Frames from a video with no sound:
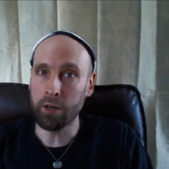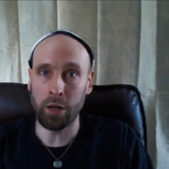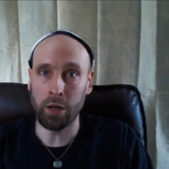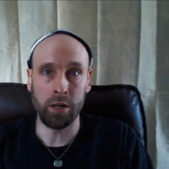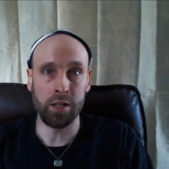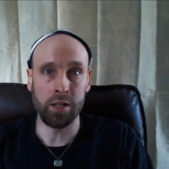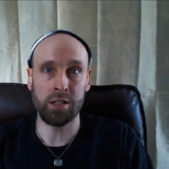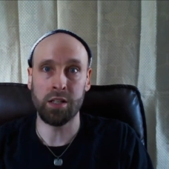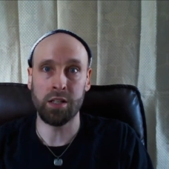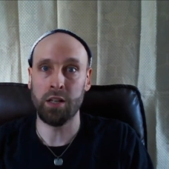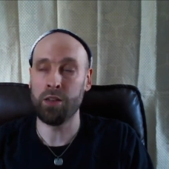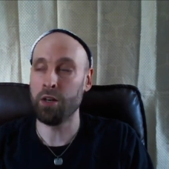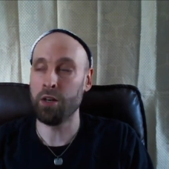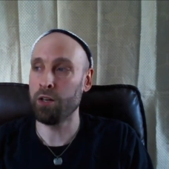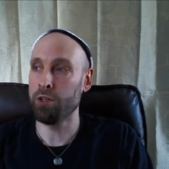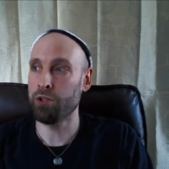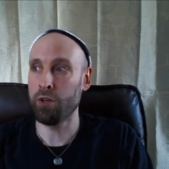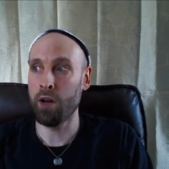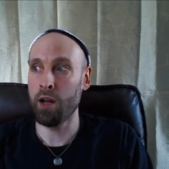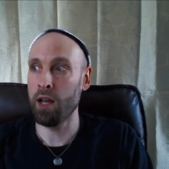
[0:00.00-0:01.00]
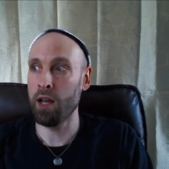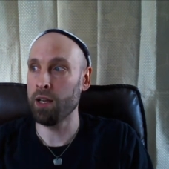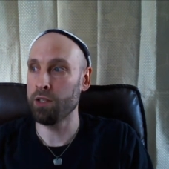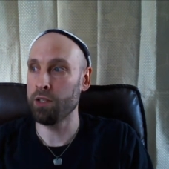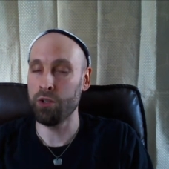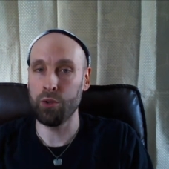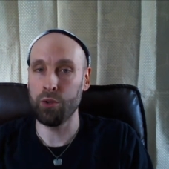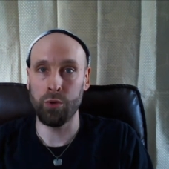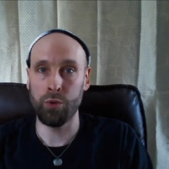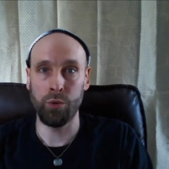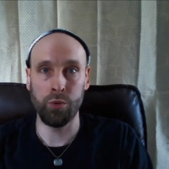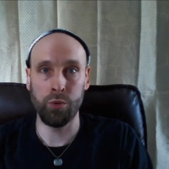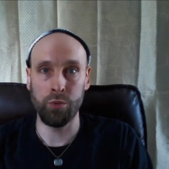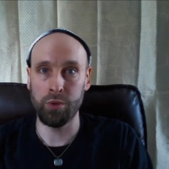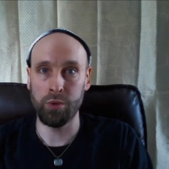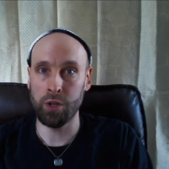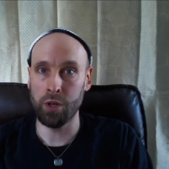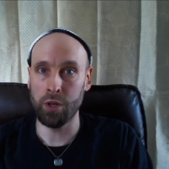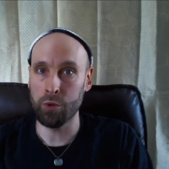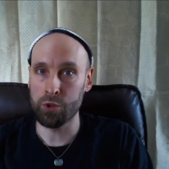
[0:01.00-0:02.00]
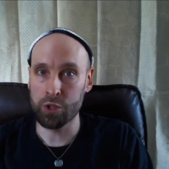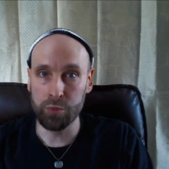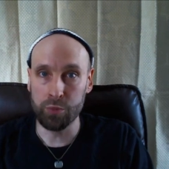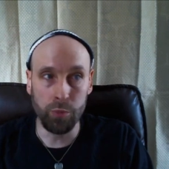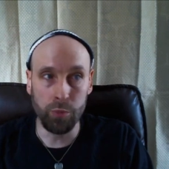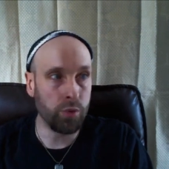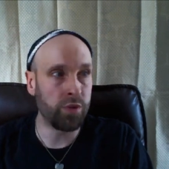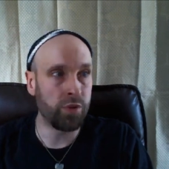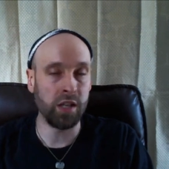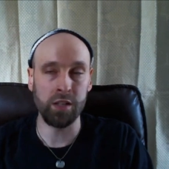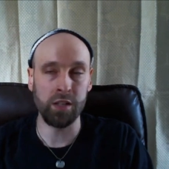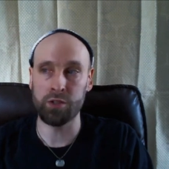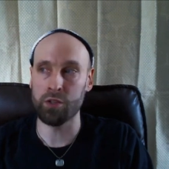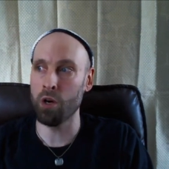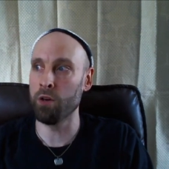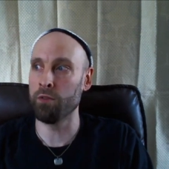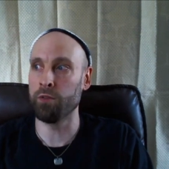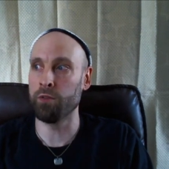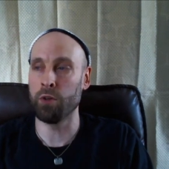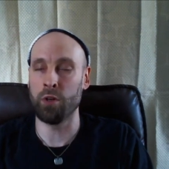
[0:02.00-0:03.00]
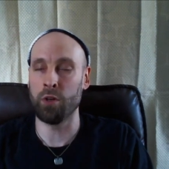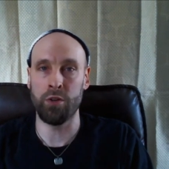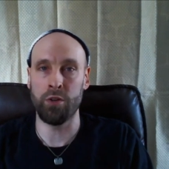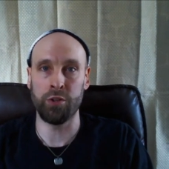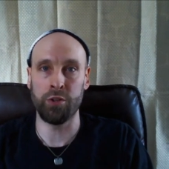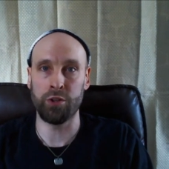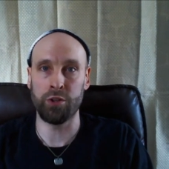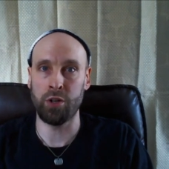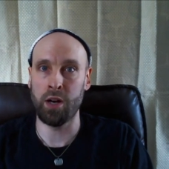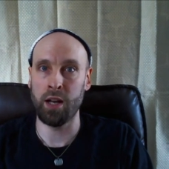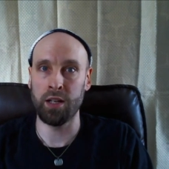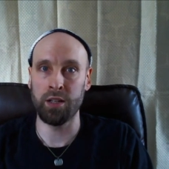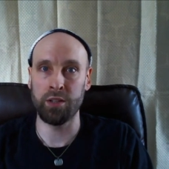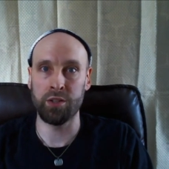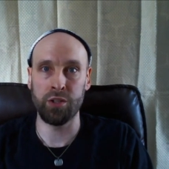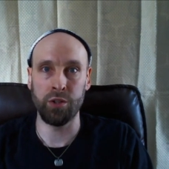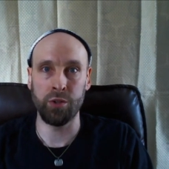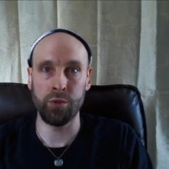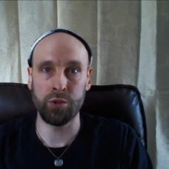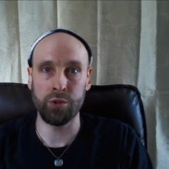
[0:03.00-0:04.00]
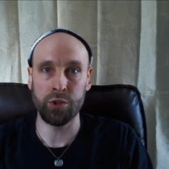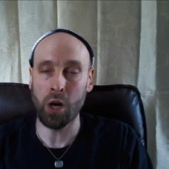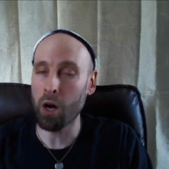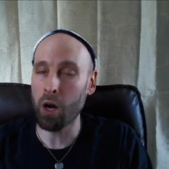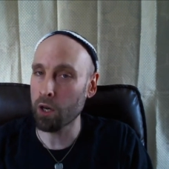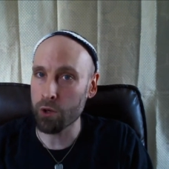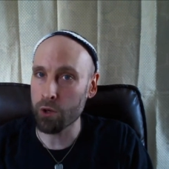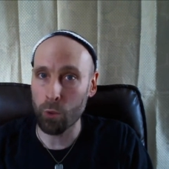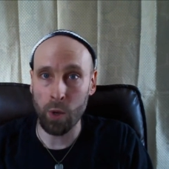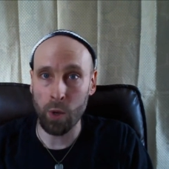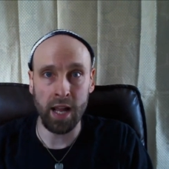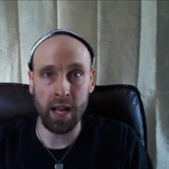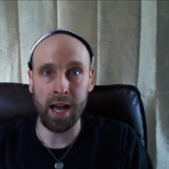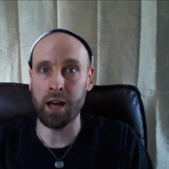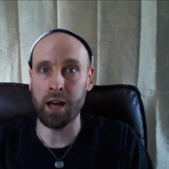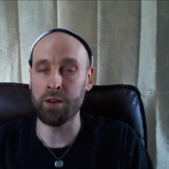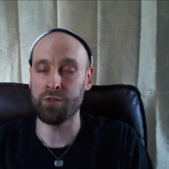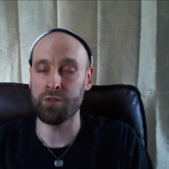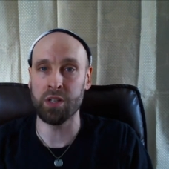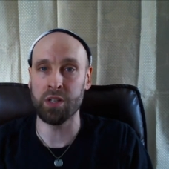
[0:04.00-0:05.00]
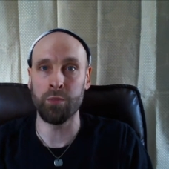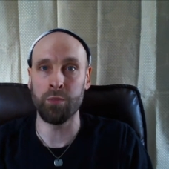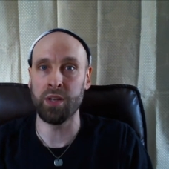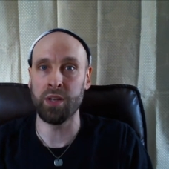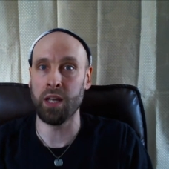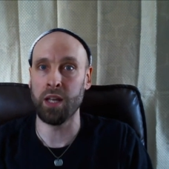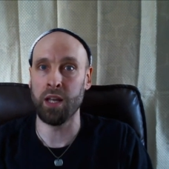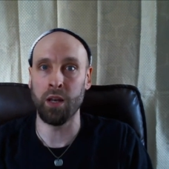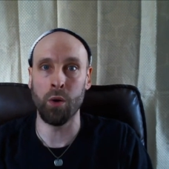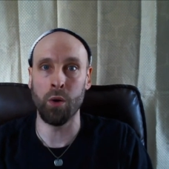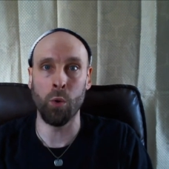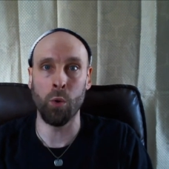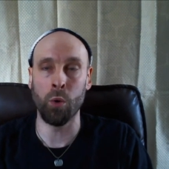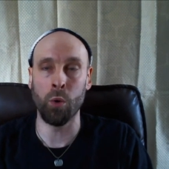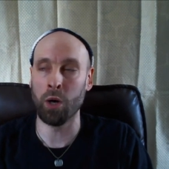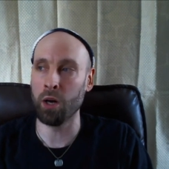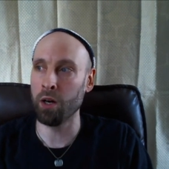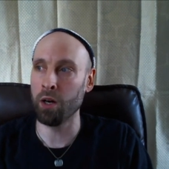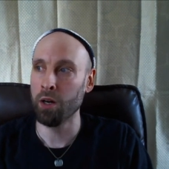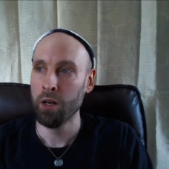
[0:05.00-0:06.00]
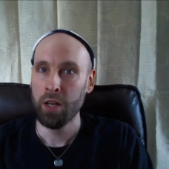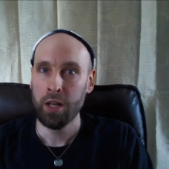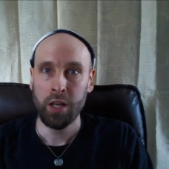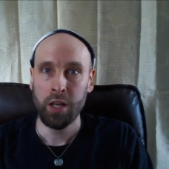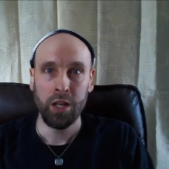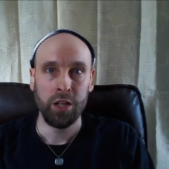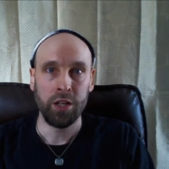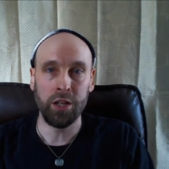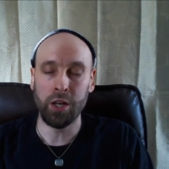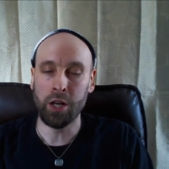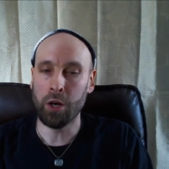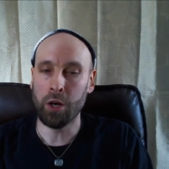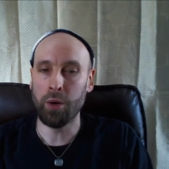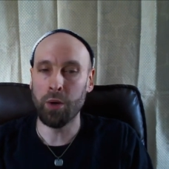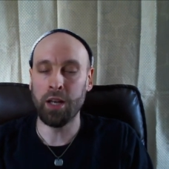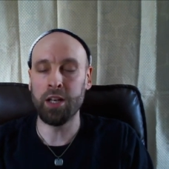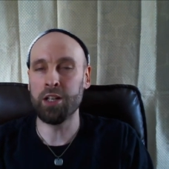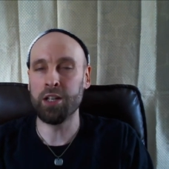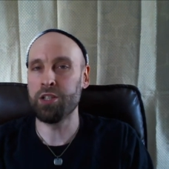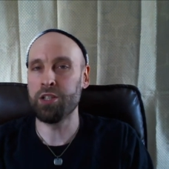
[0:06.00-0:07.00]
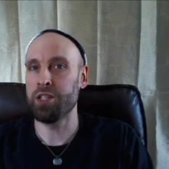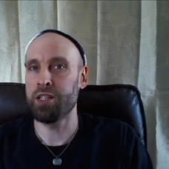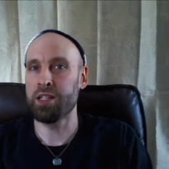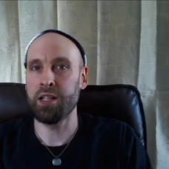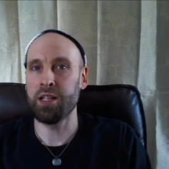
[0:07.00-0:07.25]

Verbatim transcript: artist and they're trying to you know smooth things over or they're trying to talk their way out of something or you know and it just